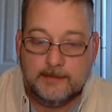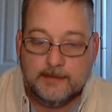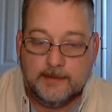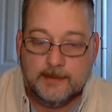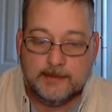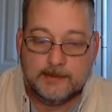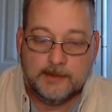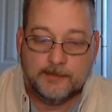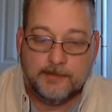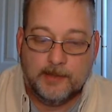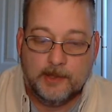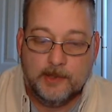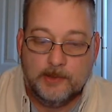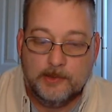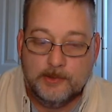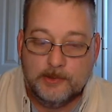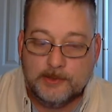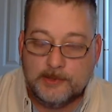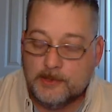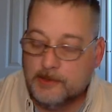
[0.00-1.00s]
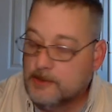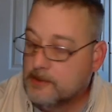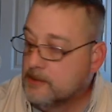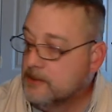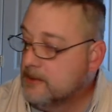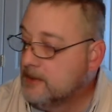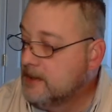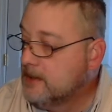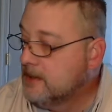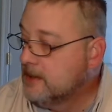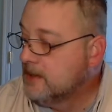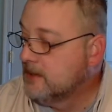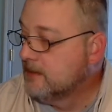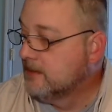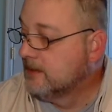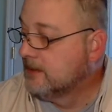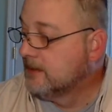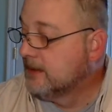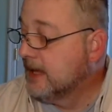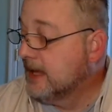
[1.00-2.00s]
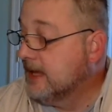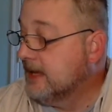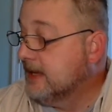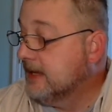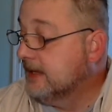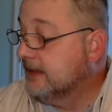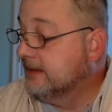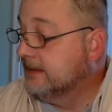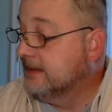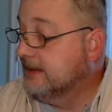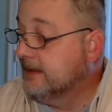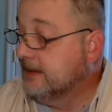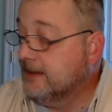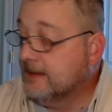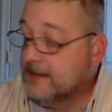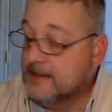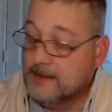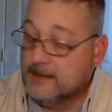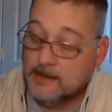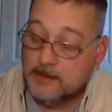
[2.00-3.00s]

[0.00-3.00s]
as opposed to the laity,